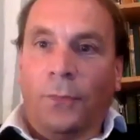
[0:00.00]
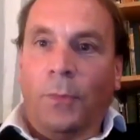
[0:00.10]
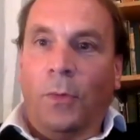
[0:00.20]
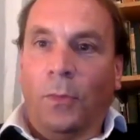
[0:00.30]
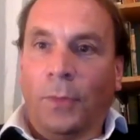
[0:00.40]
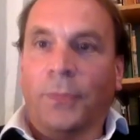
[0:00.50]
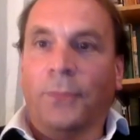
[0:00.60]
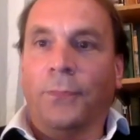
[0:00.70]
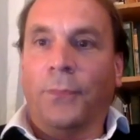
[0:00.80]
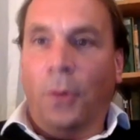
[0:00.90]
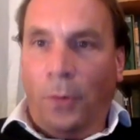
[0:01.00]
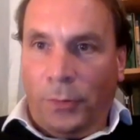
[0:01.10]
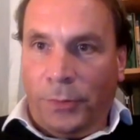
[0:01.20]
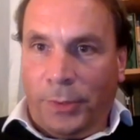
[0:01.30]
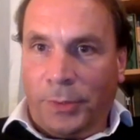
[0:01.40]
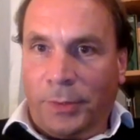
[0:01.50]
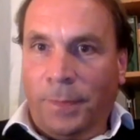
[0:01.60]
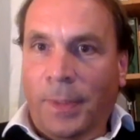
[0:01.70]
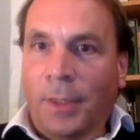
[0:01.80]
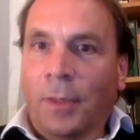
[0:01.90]
from all of the four orders.
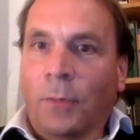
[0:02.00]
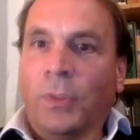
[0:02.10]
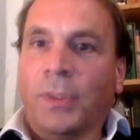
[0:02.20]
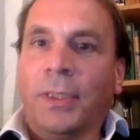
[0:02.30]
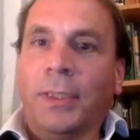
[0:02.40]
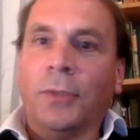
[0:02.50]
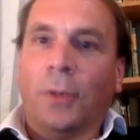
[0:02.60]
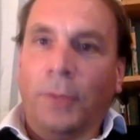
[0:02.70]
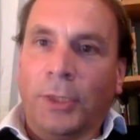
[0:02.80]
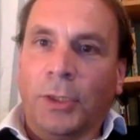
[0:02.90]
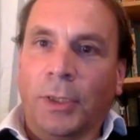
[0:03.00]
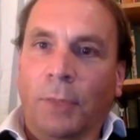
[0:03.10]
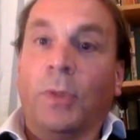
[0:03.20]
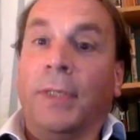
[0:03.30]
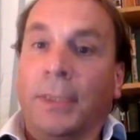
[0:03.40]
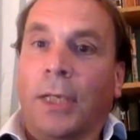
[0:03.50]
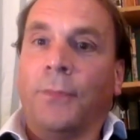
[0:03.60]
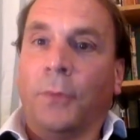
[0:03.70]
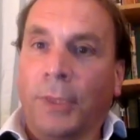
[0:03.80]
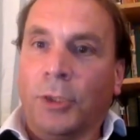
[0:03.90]
Would these originally would these
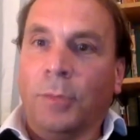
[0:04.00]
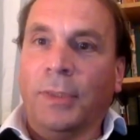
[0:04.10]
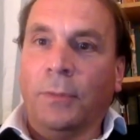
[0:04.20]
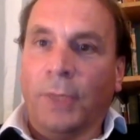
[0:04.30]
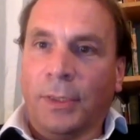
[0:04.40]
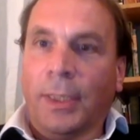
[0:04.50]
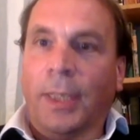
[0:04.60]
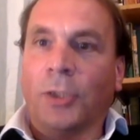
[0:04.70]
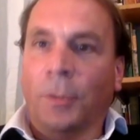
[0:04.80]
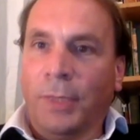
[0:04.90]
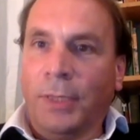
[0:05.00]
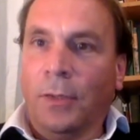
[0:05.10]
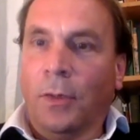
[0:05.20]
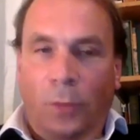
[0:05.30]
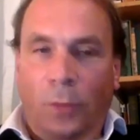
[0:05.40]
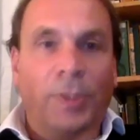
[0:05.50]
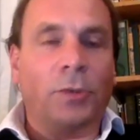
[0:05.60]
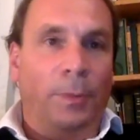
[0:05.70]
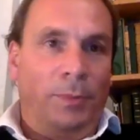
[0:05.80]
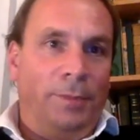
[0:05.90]
have originally been written in Ajami or Roman
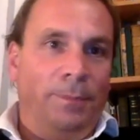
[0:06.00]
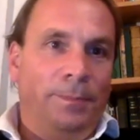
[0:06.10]
script?